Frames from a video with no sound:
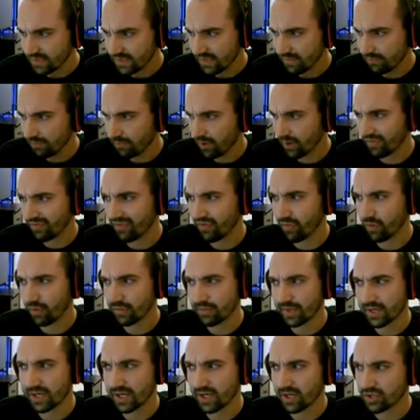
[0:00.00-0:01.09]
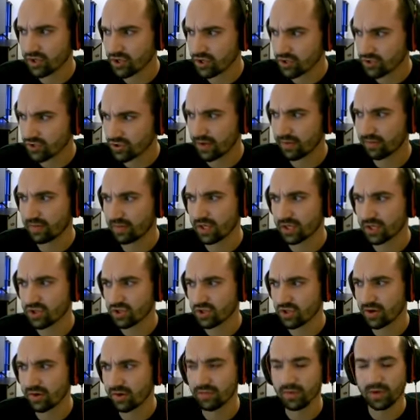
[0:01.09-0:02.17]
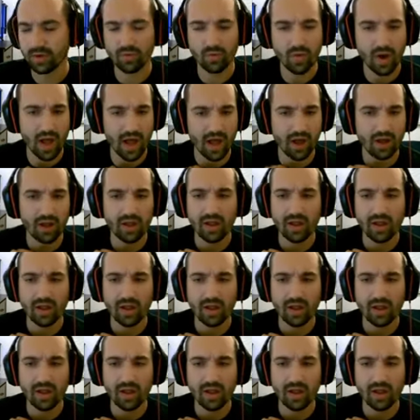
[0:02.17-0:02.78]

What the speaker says: performing extremely, extremely well.